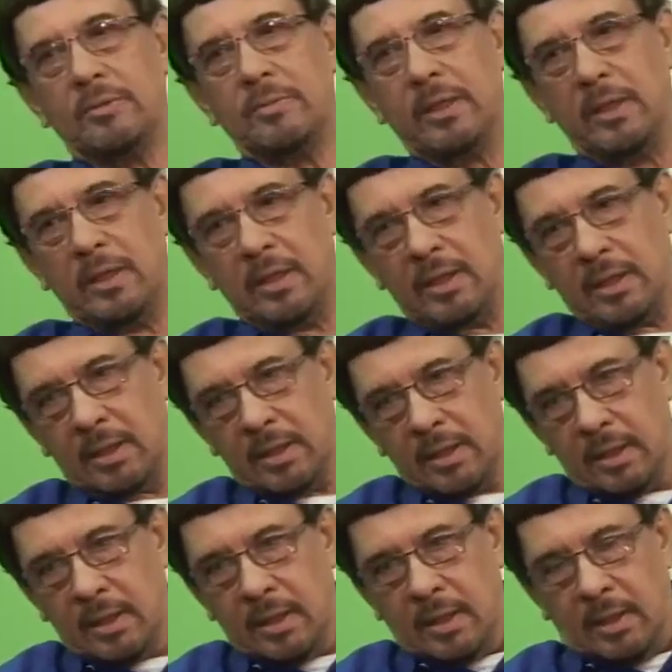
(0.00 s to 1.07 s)
been
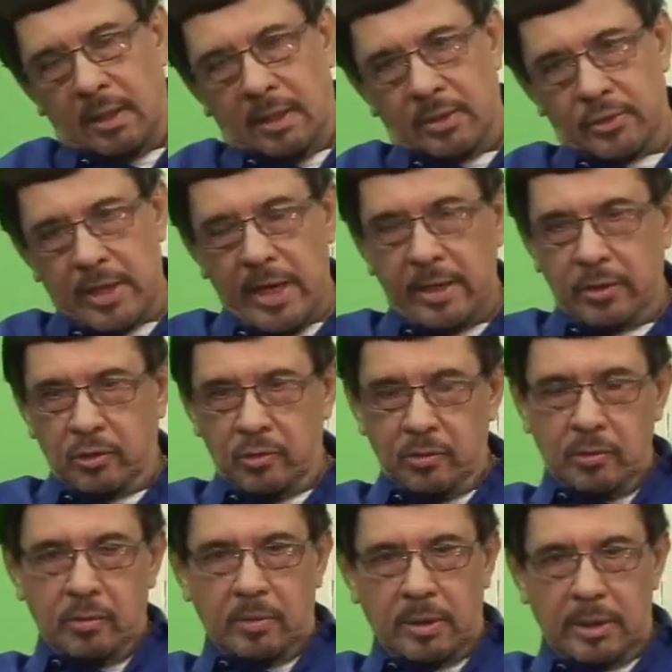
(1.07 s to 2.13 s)
trying
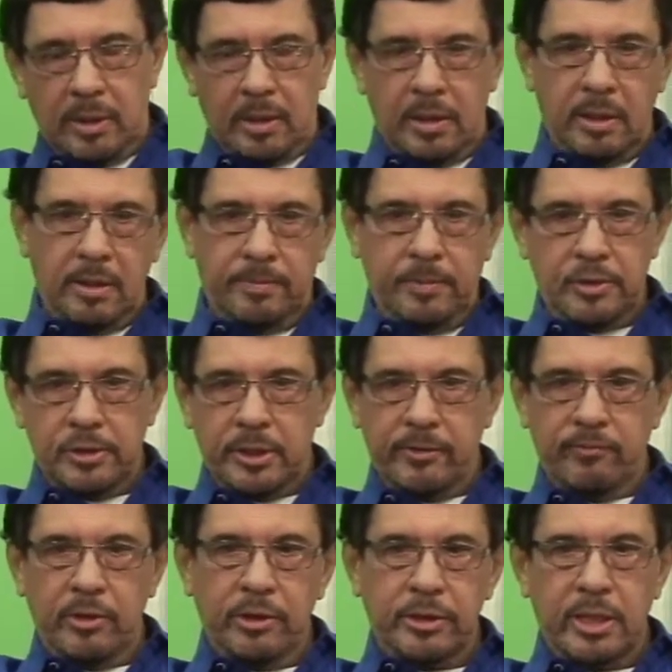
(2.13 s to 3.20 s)
to
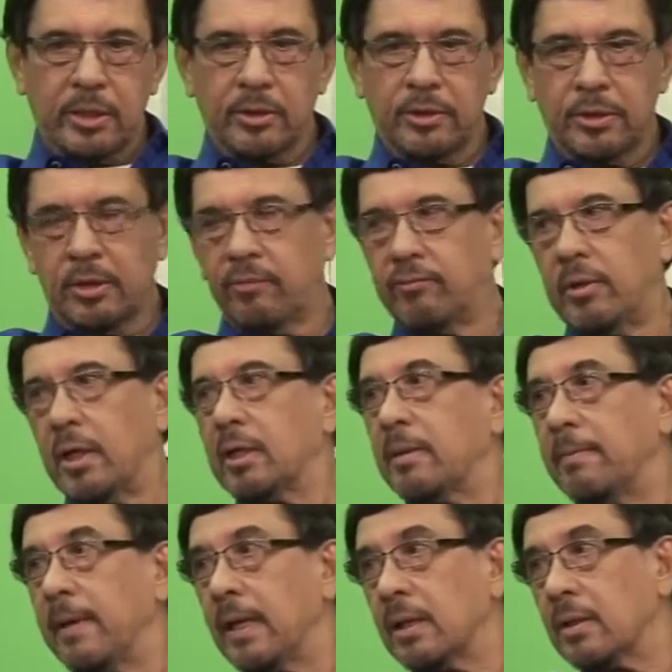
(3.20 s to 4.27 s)
preserve the integrity of the
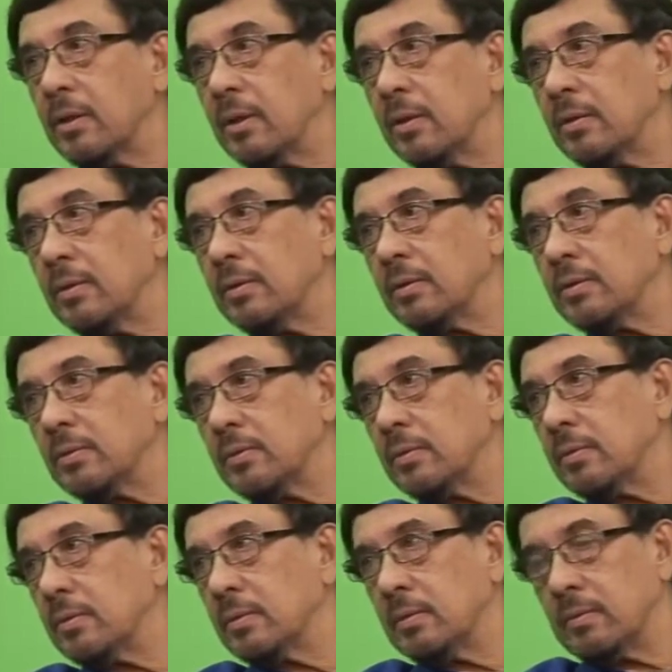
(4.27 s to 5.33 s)
archipelago,
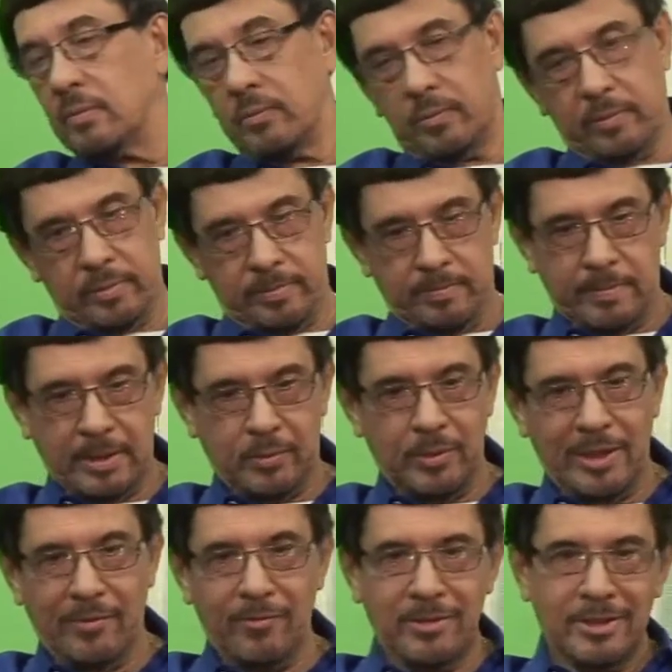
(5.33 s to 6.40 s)
but we
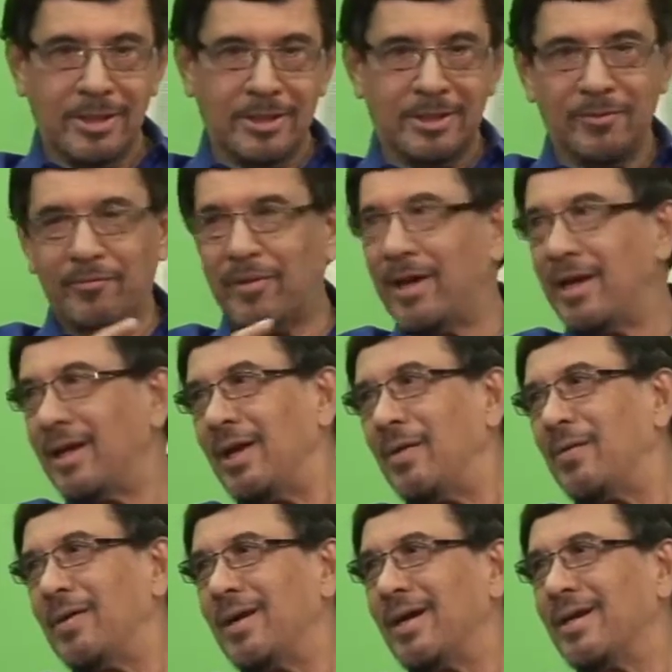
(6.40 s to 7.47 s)
haven't yet defined
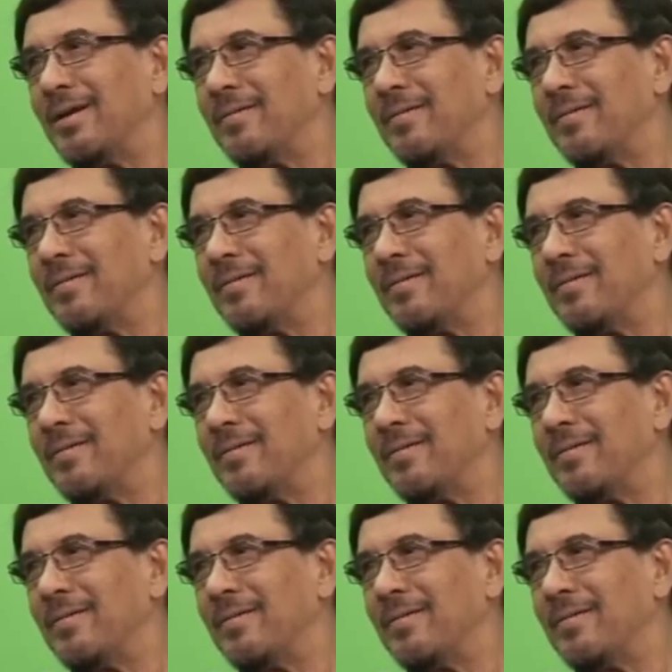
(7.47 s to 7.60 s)
the